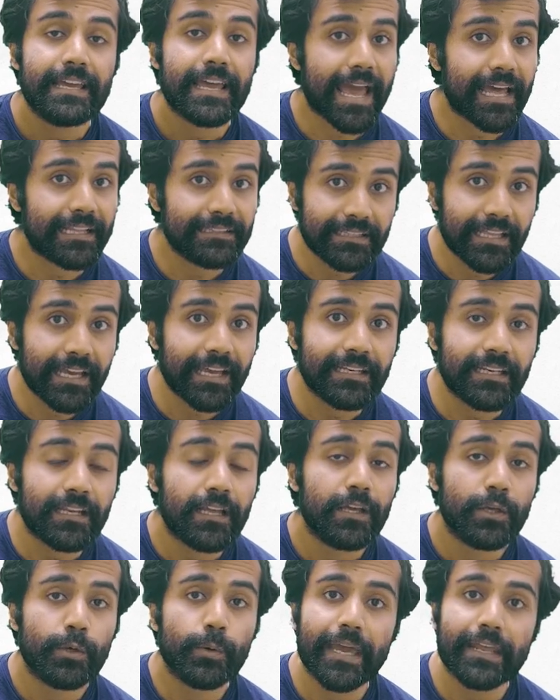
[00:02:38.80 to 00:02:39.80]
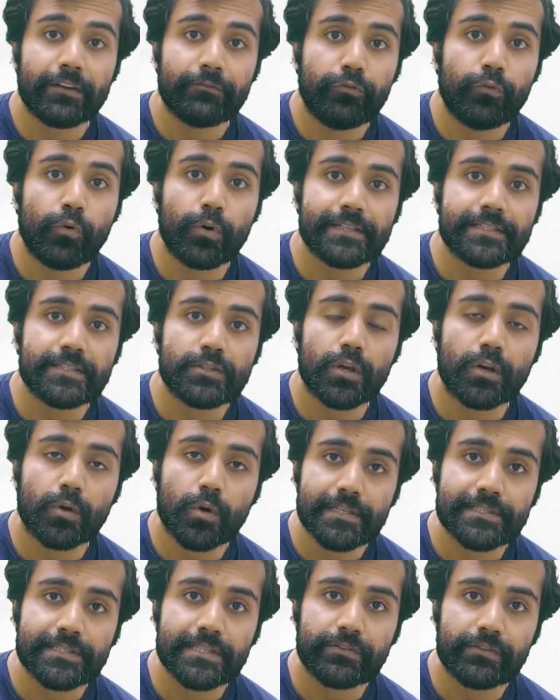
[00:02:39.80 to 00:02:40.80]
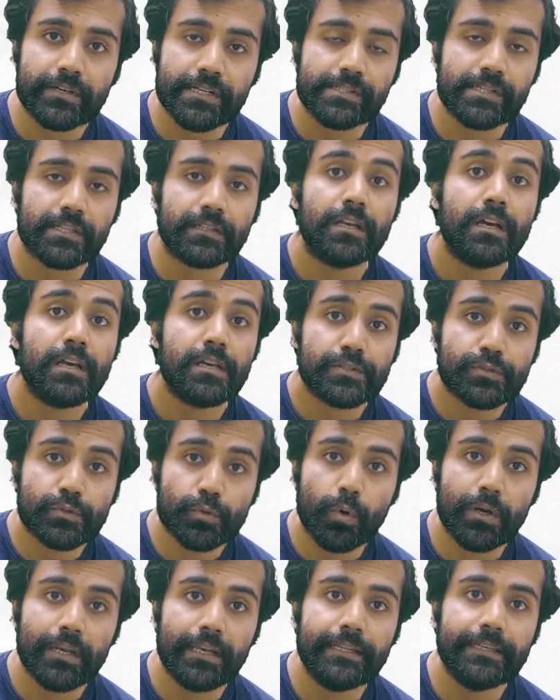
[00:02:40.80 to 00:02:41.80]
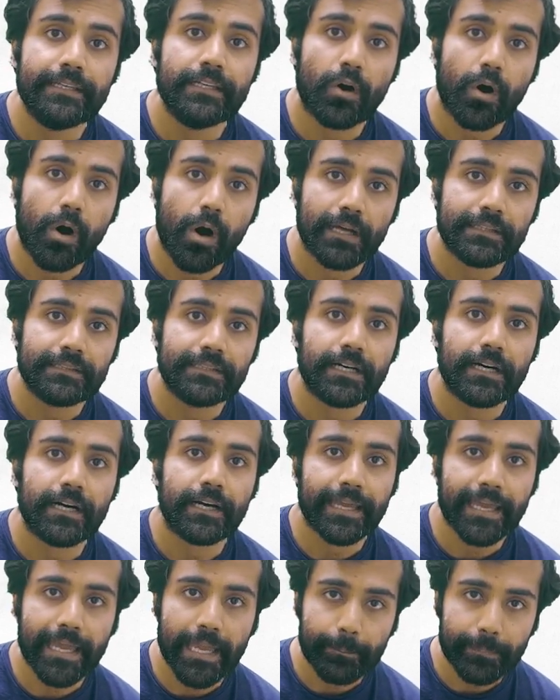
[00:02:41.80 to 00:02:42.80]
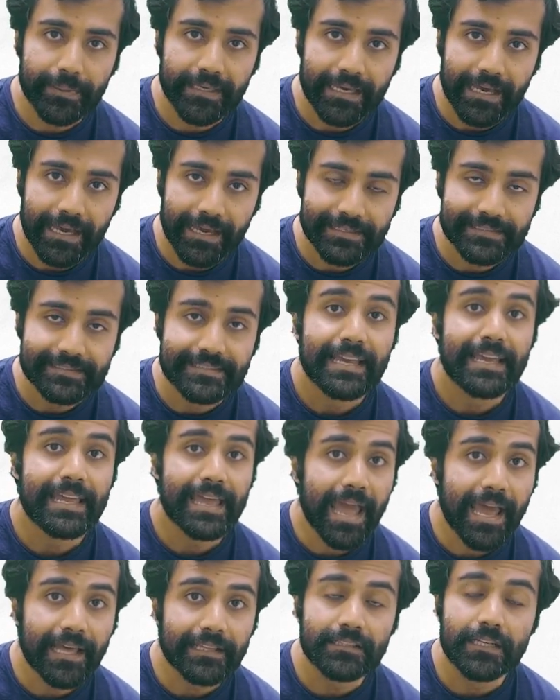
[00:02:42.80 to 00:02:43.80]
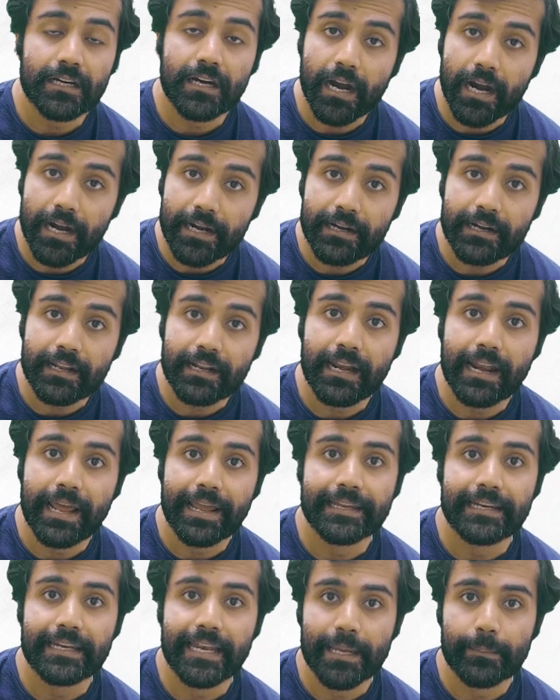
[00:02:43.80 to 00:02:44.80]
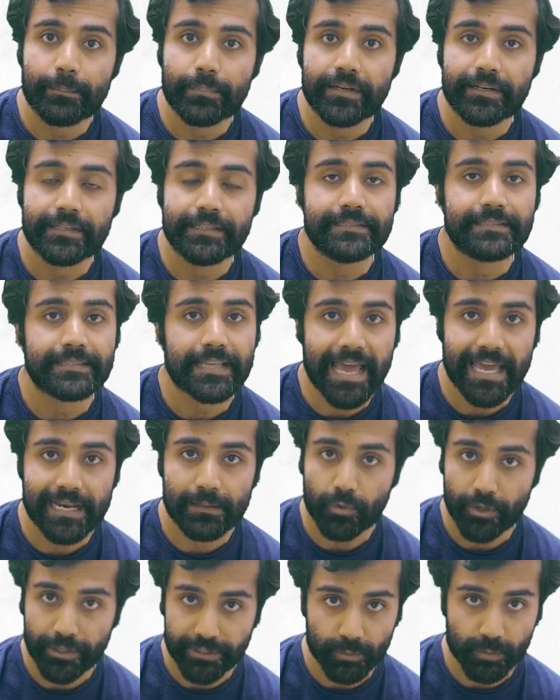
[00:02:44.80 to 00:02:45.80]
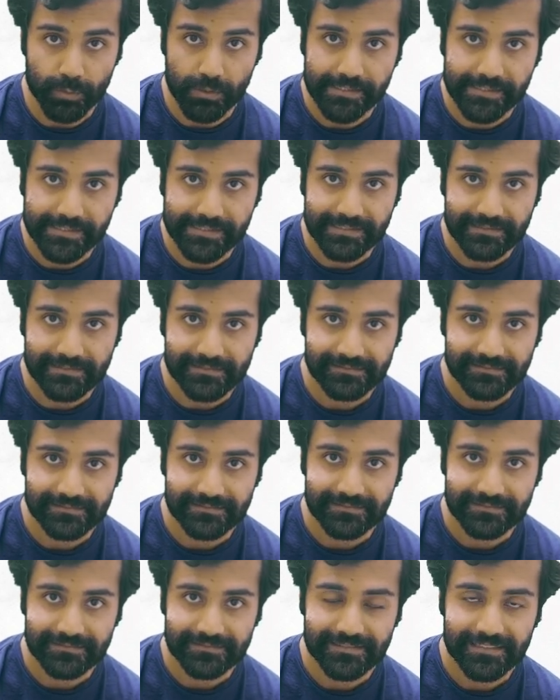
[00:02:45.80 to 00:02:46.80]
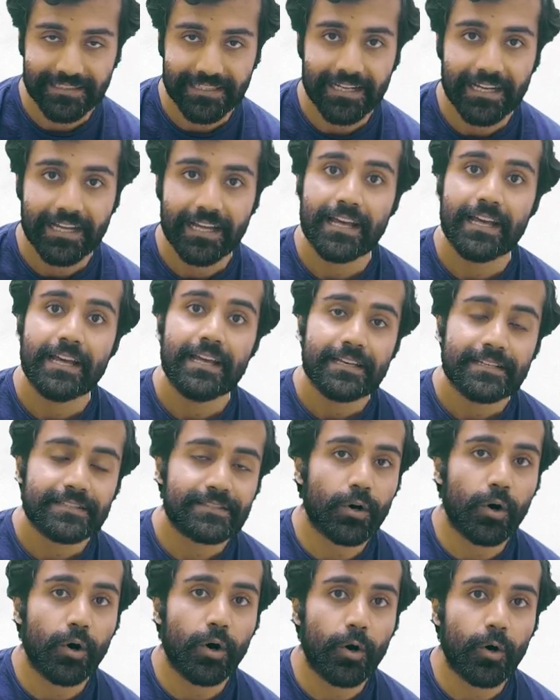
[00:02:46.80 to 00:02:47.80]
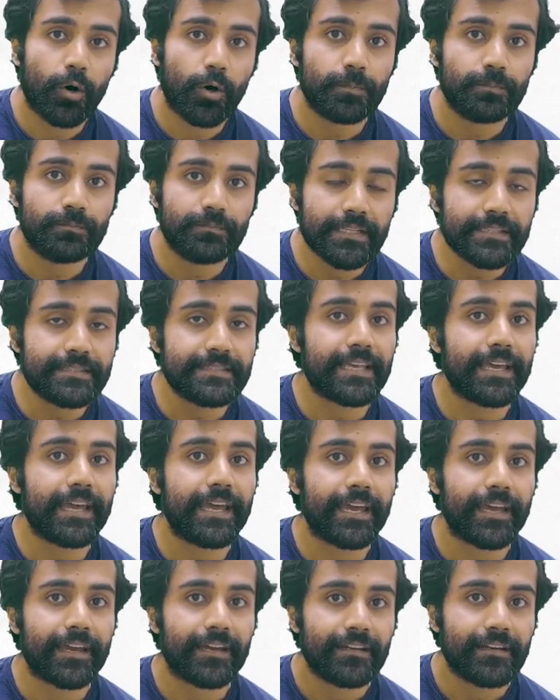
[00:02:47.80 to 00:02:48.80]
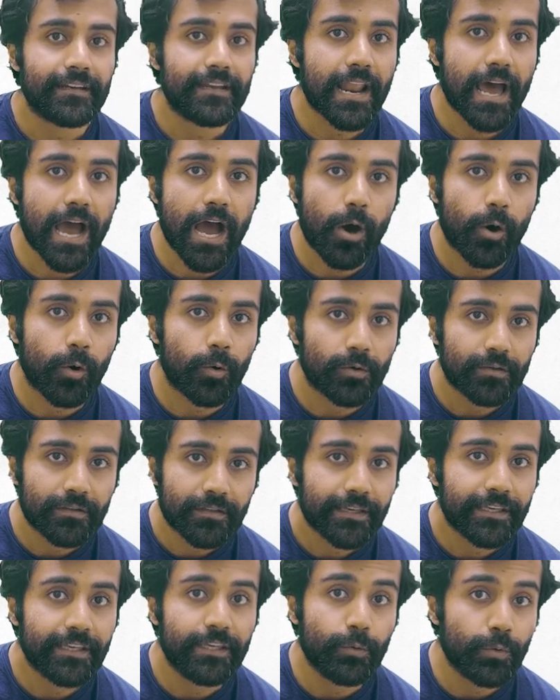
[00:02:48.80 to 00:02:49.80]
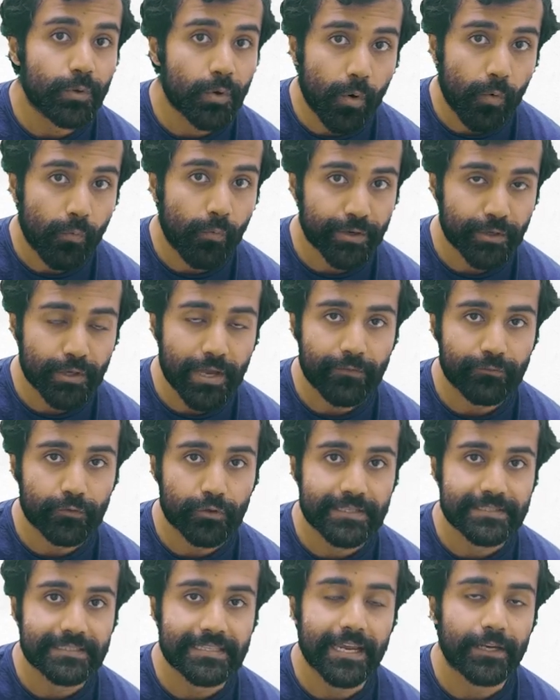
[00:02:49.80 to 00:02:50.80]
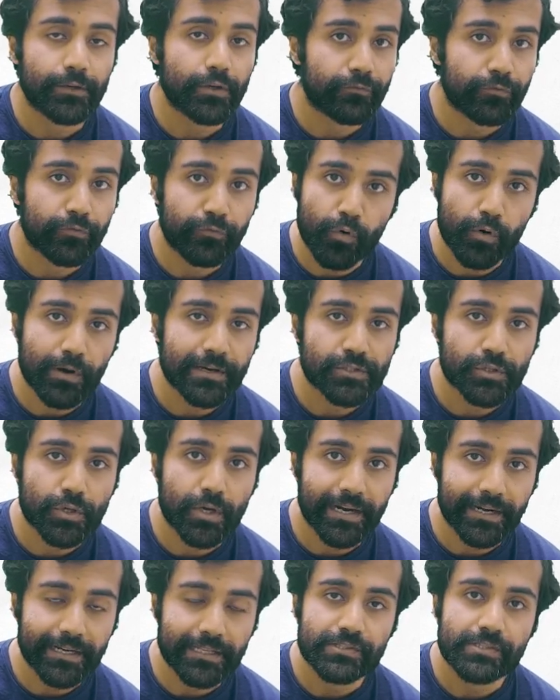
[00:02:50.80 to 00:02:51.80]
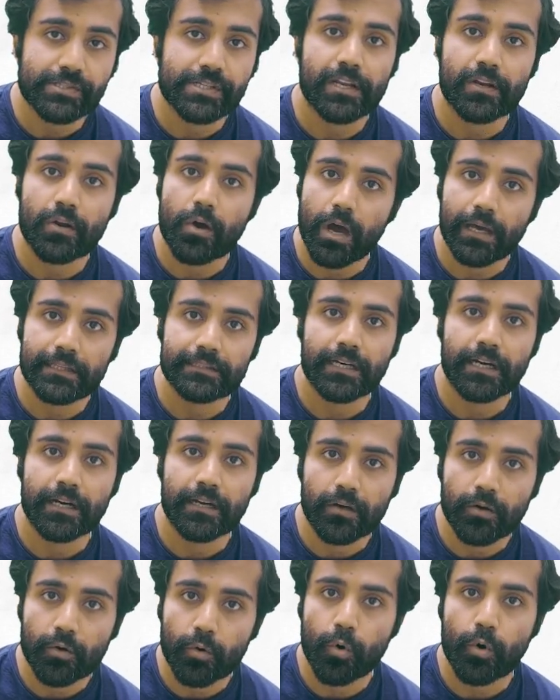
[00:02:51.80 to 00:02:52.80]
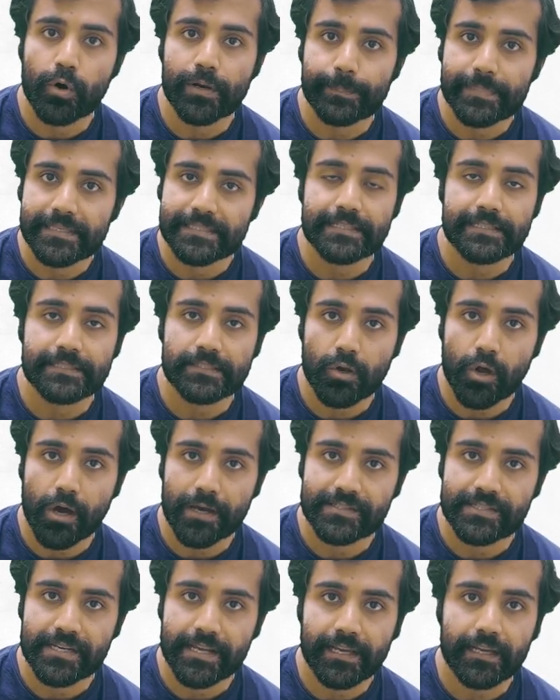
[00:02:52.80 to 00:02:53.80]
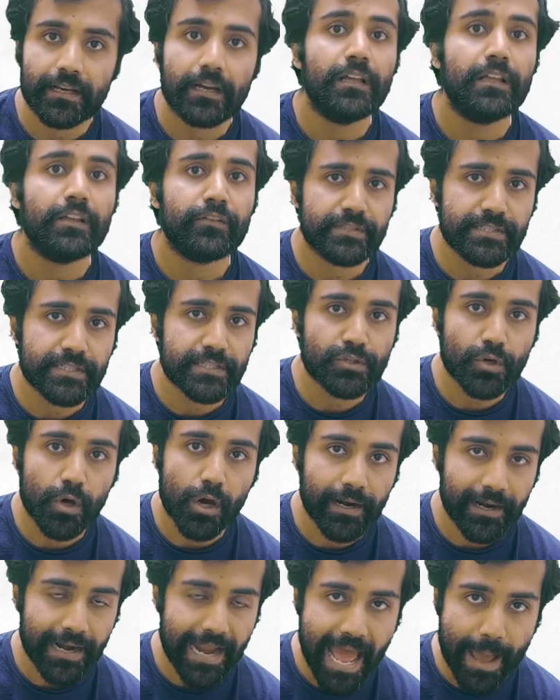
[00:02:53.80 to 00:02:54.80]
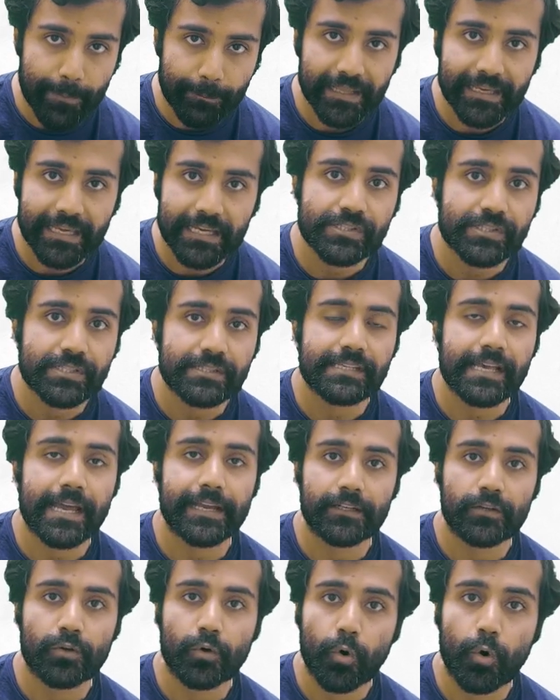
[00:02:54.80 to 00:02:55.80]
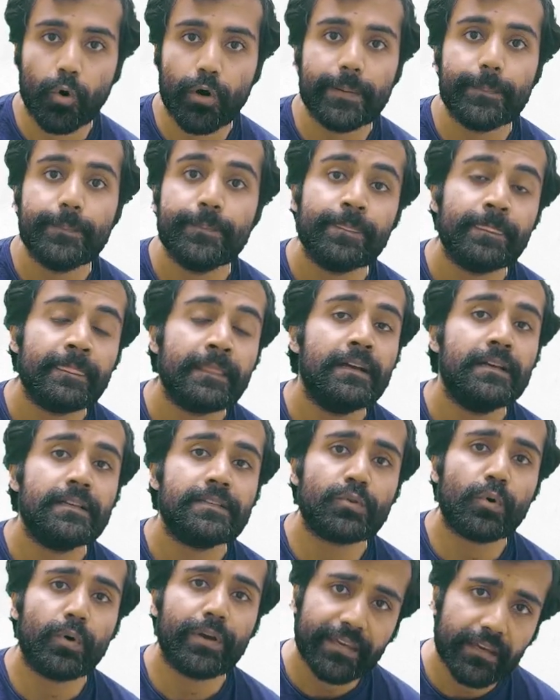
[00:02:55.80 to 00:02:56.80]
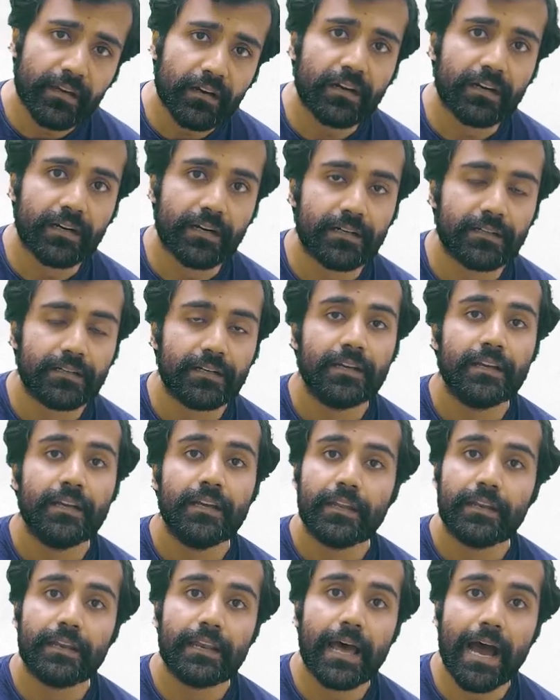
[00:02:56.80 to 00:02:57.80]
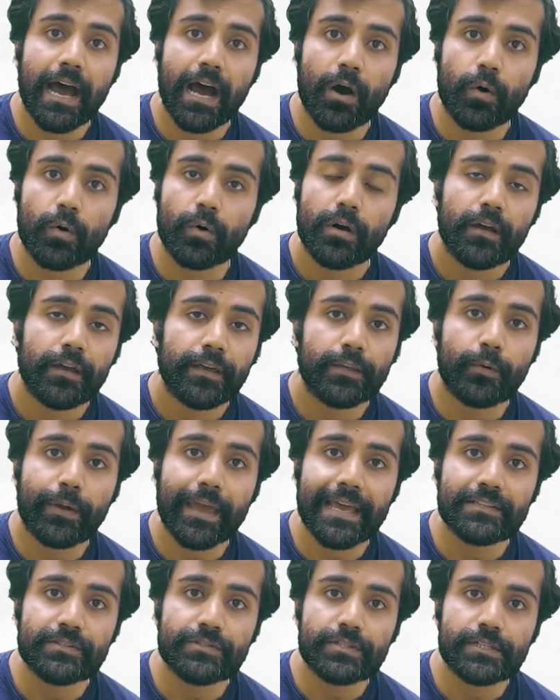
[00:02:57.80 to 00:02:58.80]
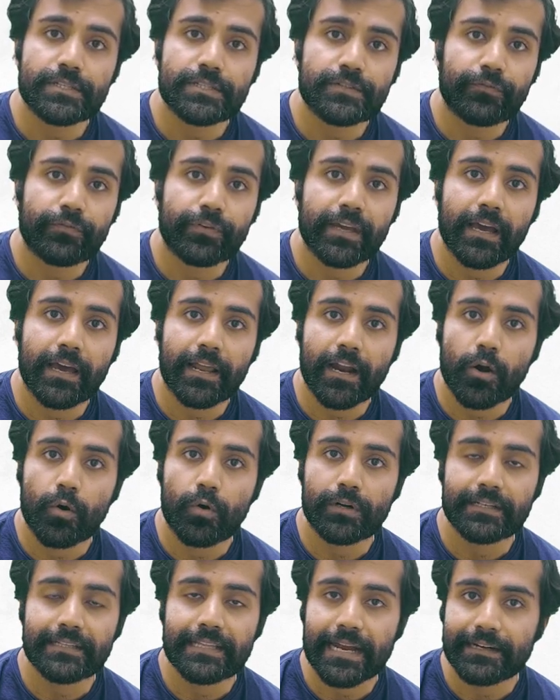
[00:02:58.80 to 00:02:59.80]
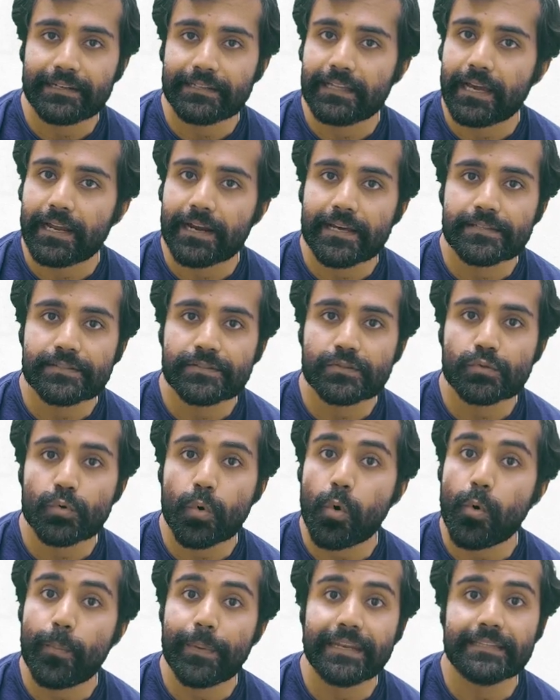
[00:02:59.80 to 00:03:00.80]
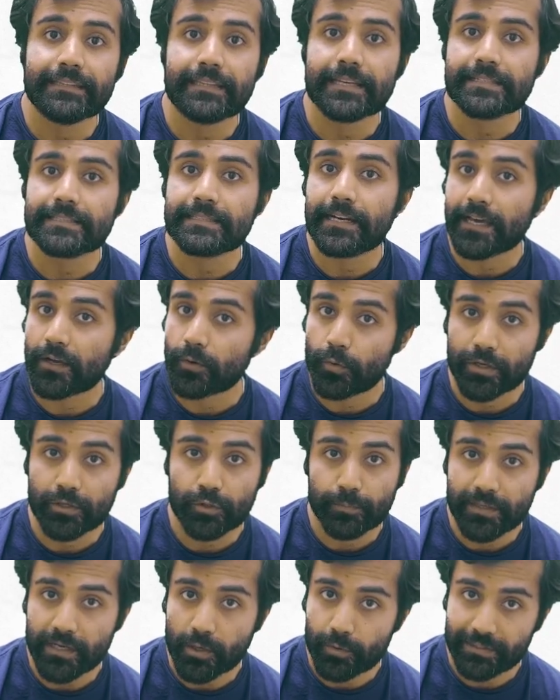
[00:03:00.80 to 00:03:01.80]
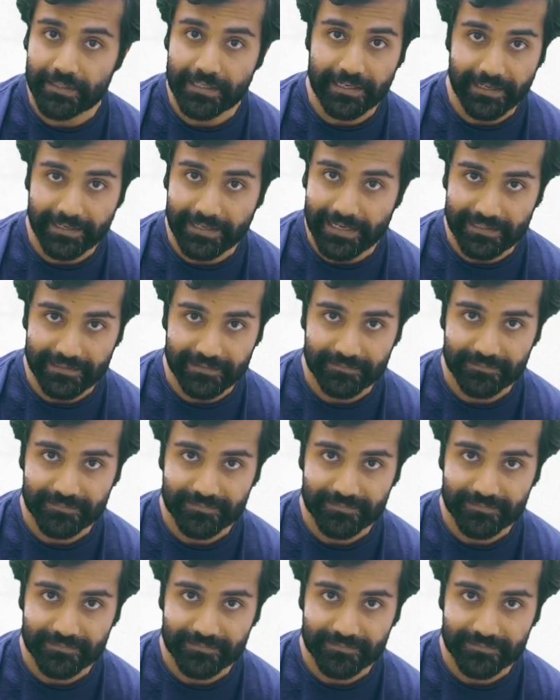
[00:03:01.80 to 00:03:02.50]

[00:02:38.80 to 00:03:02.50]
And then you can focus your concentration solely on the APIs and the underlying libraries and modules. So let's say now you know what you have to design. You have to focus your attention on the core business logic, which is your application side code. So here, now you can just figure out that there are so many things that are going to be out there again.